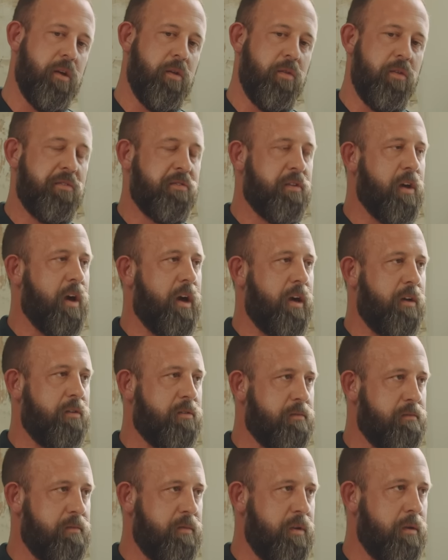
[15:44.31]
this
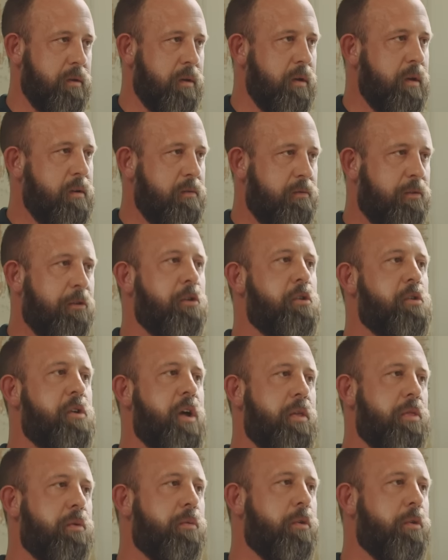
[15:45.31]
guy's further down the